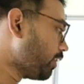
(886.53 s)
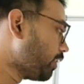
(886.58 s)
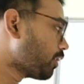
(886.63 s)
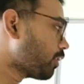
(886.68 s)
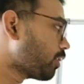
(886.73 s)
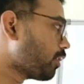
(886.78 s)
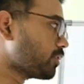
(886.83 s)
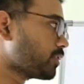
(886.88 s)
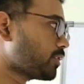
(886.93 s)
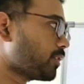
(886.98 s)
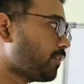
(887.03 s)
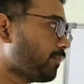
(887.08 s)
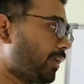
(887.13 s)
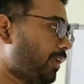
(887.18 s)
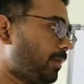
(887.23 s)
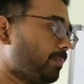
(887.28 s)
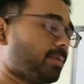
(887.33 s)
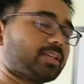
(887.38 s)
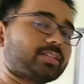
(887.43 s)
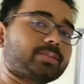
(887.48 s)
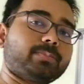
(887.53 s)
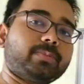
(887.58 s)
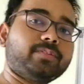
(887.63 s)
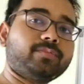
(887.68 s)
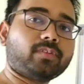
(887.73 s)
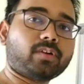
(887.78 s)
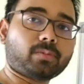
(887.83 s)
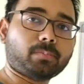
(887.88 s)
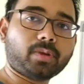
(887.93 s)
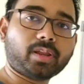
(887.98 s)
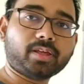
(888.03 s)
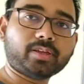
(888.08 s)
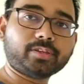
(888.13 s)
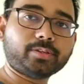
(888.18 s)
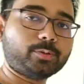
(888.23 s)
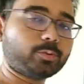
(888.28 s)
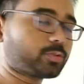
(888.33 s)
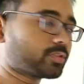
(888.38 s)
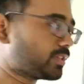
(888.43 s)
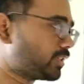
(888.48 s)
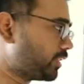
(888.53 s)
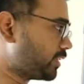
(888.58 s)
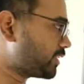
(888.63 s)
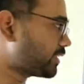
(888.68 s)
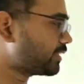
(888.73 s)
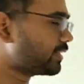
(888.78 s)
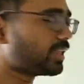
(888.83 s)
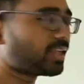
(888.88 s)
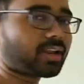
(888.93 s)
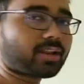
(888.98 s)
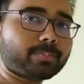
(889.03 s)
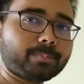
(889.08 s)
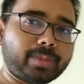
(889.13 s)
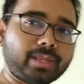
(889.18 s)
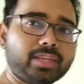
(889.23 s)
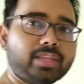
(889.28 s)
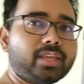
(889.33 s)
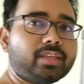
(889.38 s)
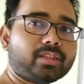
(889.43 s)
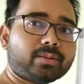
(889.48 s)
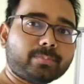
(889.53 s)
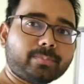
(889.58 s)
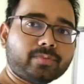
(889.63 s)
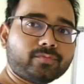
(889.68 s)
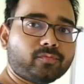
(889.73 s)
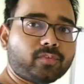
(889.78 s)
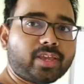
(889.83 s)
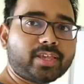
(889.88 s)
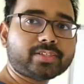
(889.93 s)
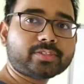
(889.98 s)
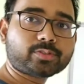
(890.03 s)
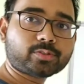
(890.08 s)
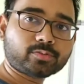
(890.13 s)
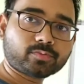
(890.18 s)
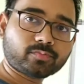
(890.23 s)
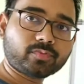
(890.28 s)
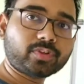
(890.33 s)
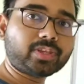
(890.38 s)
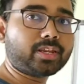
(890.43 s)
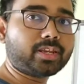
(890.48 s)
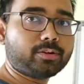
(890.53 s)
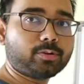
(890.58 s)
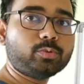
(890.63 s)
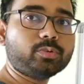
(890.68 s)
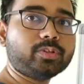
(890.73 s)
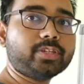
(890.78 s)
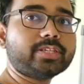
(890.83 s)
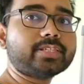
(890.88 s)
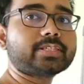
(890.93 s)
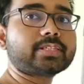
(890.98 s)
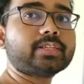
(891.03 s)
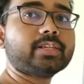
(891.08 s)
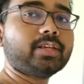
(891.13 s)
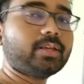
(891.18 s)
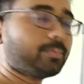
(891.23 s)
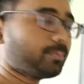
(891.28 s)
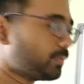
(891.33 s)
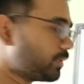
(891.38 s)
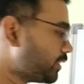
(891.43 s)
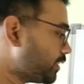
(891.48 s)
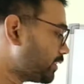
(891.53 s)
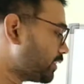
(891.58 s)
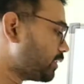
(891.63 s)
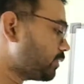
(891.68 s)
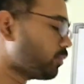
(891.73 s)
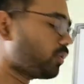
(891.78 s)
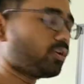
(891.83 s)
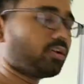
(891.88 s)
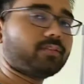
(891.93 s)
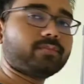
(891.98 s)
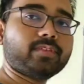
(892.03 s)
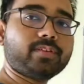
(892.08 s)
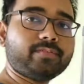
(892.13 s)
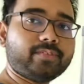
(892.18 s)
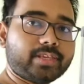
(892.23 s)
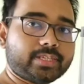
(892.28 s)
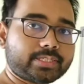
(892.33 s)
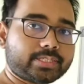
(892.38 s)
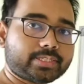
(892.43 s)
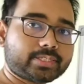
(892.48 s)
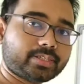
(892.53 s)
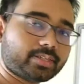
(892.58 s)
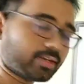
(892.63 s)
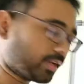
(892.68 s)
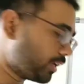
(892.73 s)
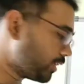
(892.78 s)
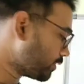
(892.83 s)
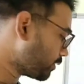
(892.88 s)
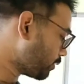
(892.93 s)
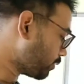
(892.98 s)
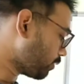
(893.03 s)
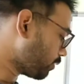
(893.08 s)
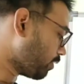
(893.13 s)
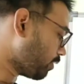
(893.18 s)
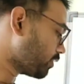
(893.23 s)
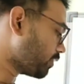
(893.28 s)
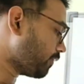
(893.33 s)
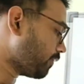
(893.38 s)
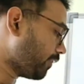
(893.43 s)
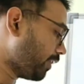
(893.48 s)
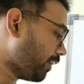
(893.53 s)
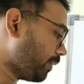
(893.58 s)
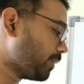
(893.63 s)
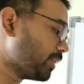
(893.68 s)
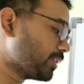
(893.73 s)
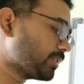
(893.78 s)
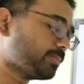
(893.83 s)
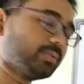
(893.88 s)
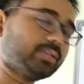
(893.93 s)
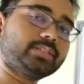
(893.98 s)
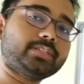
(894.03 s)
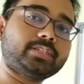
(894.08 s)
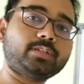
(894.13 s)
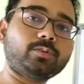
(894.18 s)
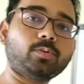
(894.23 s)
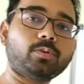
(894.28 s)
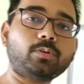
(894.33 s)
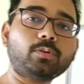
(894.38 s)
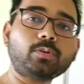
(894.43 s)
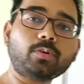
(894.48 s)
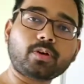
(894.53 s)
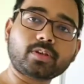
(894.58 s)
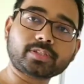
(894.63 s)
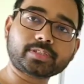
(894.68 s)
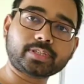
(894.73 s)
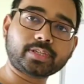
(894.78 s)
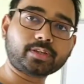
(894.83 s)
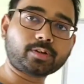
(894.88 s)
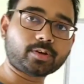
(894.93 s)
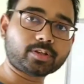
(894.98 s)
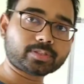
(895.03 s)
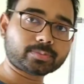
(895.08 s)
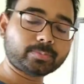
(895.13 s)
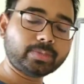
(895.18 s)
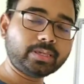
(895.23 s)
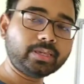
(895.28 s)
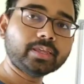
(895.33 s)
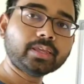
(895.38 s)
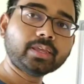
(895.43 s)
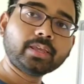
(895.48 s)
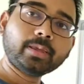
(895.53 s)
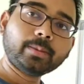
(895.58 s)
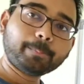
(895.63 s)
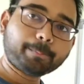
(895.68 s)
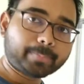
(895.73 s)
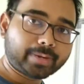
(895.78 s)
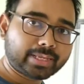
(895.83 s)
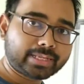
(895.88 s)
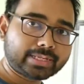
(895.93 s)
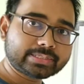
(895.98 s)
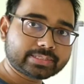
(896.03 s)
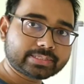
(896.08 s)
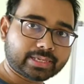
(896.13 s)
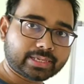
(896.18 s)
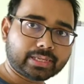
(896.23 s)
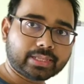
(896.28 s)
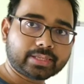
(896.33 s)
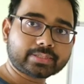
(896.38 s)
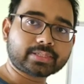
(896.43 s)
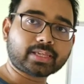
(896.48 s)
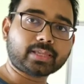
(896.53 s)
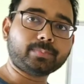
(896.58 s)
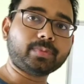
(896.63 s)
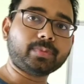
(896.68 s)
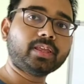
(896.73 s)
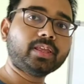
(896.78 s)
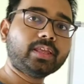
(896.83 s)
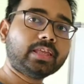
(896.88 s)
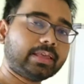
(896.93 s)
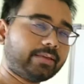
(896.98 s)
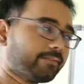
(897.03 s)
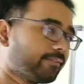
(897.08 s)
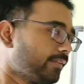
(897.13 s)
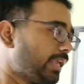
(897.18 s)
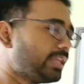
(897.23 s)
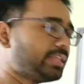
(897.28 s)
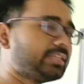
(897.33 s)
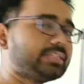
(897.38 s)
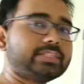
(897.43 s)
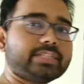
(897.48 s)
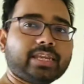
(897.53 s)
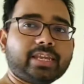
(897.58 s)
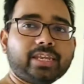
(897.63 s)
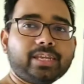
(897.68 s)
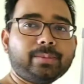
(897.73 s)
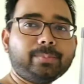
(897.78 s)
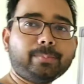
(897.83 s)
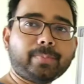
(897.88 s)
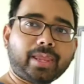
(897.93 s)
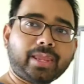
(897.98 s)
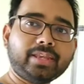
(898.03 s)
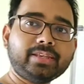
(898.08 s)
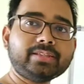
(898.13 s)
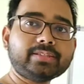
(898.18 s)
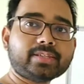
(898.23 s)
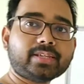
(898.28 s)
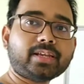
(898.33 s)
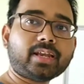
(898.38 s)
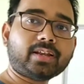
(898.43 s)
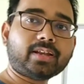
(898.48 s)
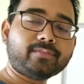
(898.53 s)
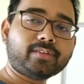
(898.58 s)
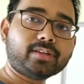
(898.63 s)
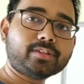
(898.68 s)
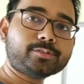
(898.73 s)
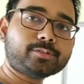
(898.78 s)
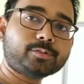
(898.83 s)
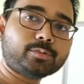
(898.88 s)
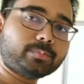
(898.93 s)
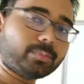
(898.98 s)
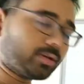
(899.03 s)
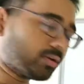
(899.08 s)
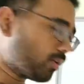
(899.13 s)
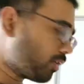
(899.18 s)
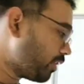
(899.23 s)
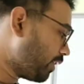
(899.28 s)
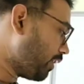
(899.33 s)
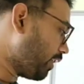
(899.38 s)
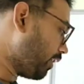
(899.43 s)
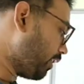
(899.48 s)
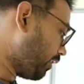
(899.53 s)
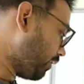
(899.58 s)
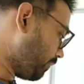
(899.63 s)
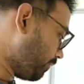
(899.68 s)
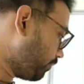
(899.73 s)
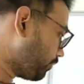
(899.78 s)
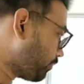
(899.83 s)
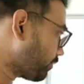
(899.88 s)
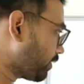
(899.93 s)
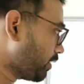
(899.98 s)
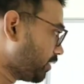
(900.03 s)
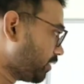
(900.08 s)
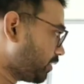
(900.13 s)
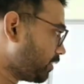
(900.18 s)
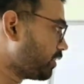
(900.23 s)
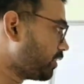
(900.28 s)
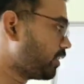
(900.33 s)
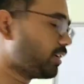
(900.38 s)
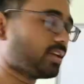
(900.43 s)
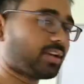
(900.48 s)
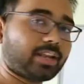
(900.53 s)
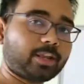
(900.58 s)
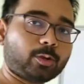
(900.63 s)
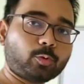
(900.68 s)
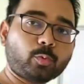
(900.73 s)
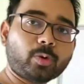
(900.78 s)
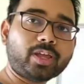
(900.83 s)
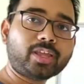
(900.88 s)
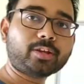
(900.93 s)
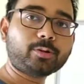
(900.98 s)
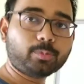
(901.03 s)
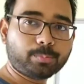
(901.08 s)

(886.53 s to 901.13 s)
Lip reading: cos of A plus B formula using this. There are many other ways we can do this. This is one of the ways, right? So cos of A plus B is equal to cos A cos B minus sin A sin B. in JEE mains and advanced you may not require to